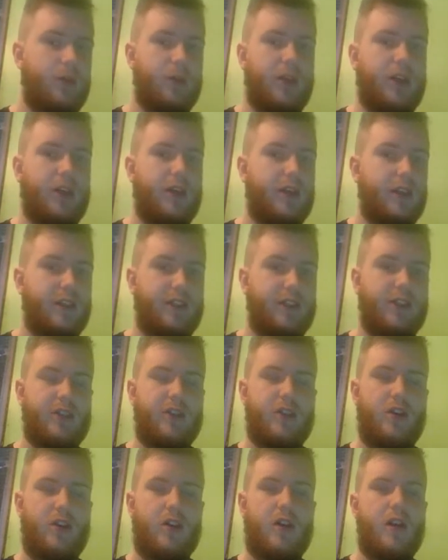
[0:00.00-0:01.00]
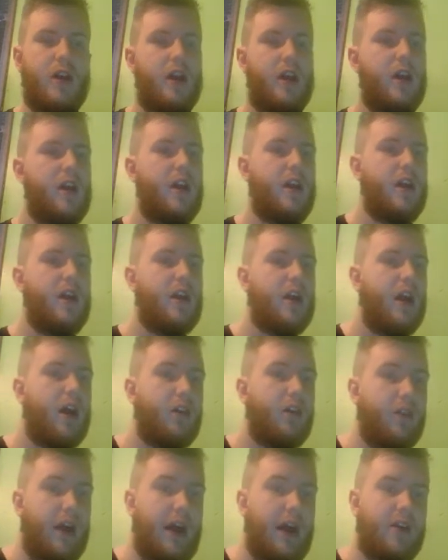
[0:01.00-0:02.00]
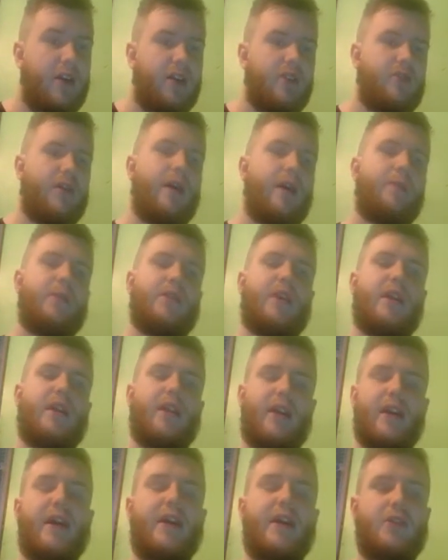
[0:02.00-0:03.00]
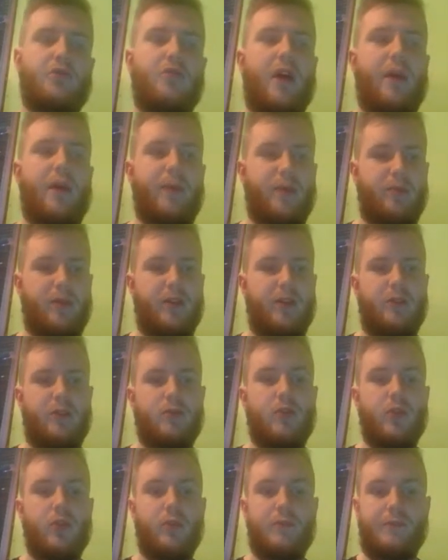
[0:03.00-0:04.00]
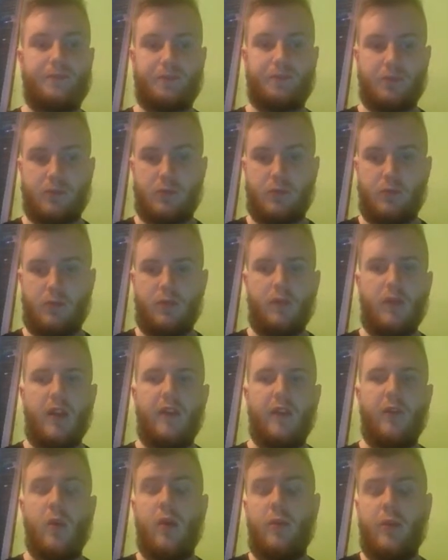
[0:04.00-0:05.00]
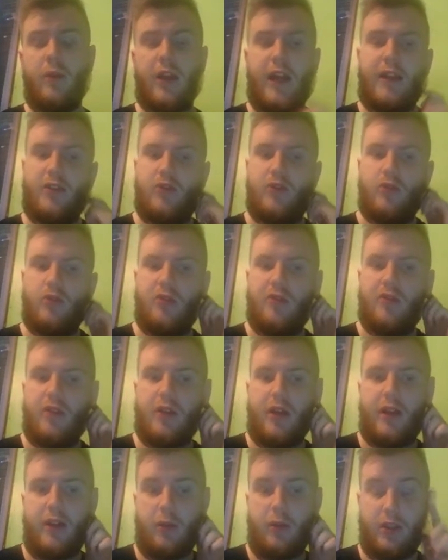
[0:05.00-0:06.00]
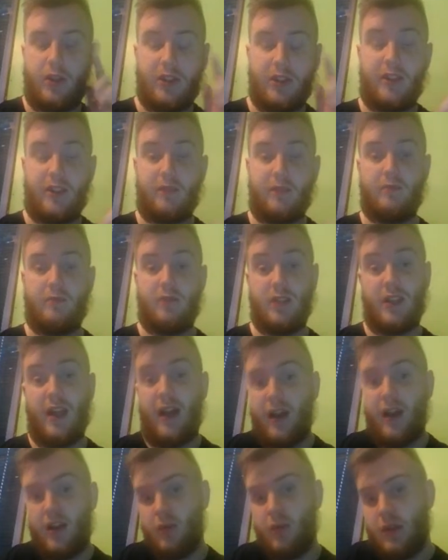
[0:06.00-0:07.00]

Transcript: here. And I just thought, another rapid, like an actual rapid spinner now, so if I want to bring hazard removal and I want to stack,